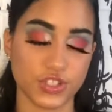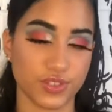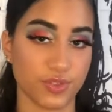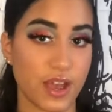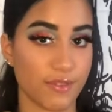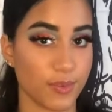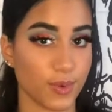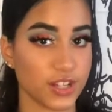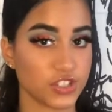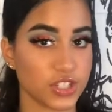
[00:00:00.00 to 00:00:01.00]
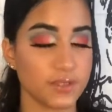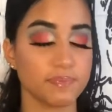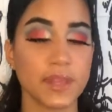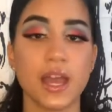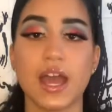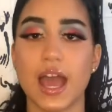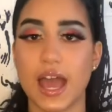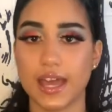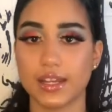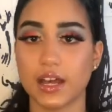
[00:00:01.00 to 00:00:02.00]
it if you haven't watched it.
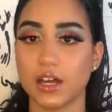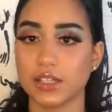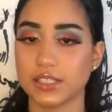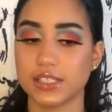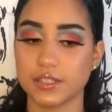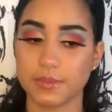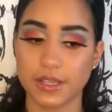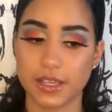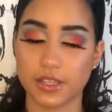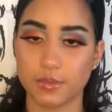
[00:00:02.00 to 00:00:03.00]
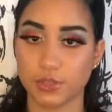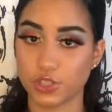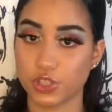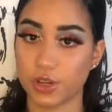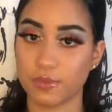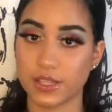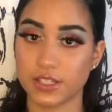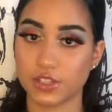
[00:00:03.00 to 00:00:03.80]
And honestly speaking, the brushes are amazing.